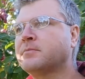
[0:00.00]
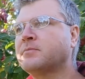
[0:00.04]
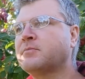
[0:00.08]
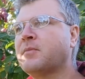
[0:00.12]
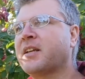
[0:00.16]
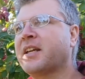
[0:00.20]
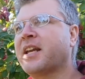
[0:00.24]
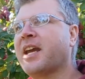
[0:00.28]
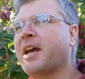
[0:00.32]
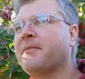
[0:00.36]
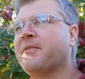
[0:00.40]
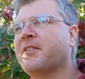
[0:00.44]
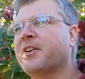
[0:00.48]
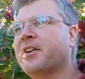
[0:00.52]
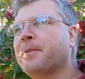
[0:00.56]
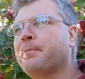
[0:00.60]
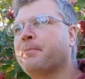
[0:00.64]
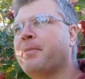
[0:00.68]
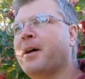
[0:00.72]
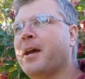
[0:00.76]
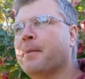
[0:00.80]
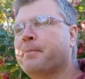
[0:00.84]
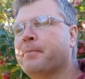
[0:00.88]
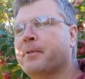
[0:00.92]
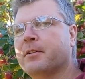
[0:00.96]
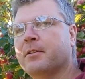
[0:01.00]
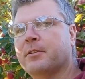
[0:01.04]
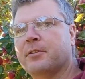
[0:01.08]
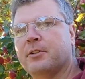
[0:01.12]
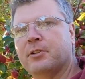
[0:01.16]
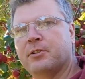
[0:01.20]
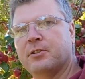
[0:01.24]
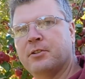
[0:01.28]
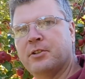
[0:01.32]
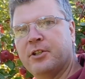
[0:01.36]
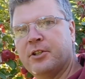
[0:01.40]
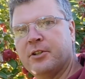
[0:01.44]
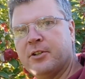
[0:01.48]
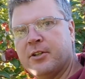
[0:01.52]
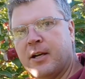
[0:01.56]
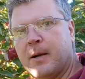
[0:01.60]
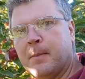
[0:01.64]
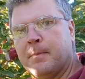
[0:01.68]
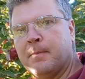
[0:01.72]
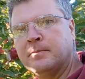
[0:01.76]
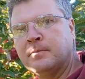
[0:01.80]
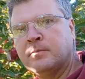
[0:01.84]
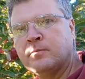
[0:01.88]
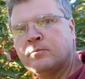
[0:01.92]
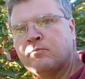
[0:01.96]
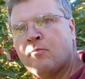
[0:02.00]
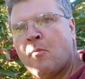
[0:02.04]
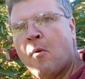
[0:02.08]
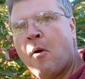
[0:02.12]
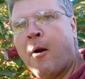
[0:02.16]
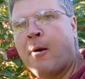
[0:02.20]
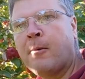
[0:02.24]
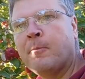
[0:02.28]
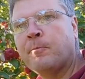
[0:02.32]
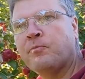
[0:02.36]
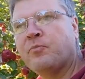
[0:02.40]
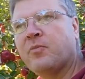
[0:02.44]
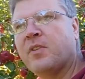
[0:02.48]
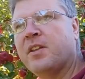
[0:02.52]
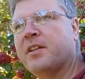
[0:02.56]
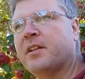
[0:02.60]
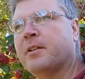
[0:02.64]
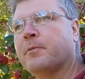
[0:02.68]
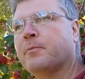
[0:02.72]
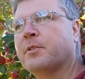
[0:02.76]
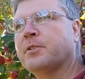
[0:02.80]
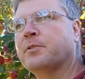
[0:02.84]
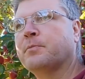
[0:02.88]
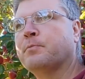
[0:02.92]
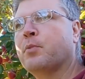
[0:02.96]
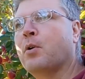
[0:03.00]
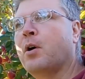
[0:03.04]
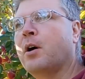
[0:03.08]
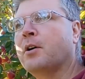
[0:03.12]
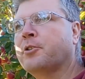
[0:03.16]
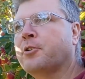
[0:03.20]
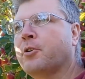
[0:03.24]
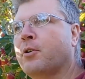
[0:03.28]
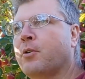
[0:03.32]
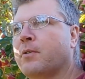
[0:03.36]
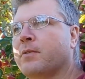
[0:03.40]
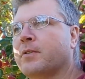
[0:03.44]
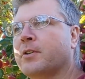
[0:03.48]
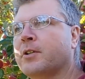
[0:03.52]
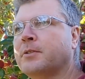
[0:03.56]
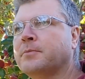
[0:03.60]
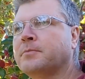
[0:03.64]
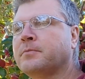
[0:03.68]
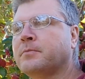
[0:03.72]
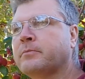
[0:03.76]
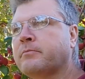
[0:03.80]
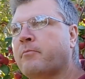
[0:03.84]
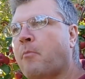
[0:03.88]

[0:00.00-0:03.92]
It got very popular in Europe, and then was brought over.